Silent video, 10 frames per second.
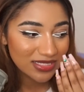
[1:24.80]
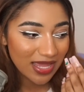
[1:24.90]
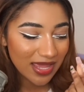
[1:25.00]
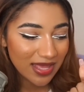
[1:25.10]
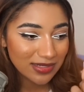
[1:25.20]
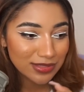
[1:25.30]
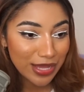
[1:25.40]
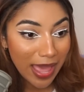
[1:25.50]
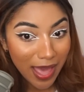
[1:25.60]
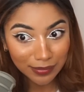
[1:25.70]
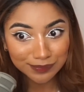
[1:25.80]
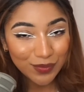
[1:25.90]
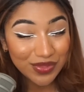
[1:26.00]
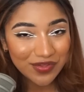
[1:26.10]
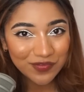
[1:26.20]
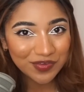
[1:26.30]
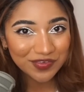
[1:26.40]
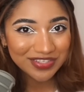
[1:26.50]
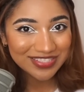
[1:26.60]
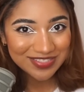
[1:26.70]
And yeah, without
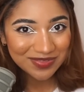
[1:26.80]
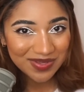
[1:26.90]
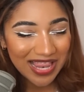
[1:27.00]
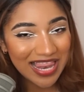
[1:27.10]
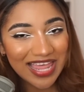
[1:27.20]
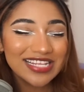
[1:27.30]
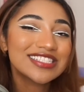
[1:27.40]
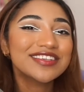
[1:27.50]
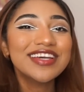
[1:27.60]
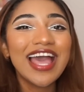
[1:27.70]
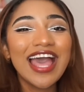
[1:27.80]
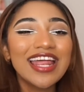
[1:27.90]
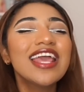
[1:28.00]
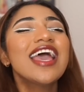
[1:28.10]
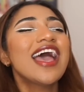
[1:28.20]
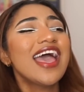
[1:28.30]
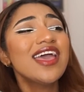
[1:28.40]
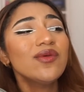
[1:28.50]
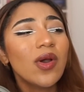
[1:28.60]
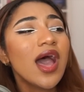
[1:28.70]
further ado, let's go ahead
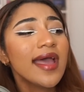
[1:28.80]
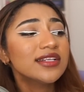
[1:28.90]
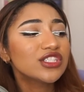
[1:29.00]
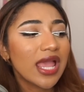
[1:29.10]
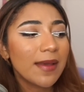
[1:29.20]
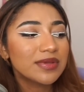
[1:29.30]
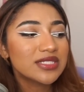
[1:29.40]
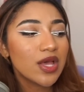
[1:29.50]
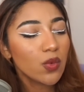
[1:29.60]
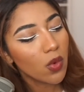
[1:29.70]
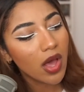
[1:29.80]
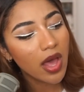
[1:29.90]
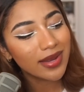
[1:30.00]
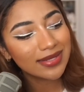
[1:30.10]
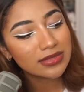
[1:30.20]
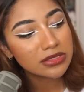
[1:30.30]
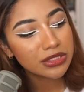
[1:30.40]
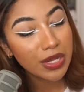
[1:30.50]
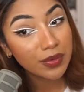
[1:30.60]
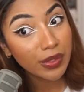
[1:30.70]
and watch episode 1,
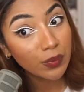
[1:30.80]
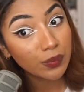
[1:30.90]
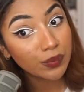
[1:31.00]
Scary-oke.